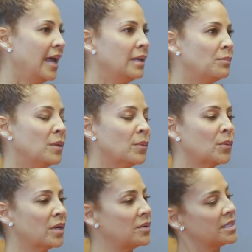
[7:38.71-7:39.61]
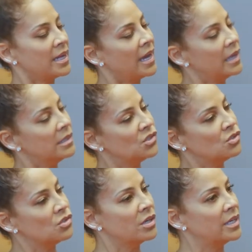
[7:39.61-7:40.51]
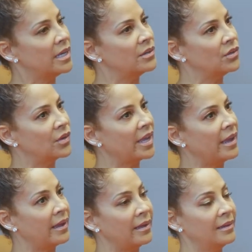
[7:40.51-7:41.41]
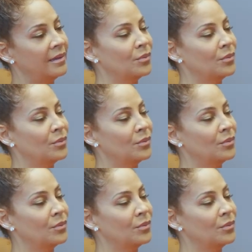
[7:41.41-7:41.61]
And people would always say, How did you turn out okay?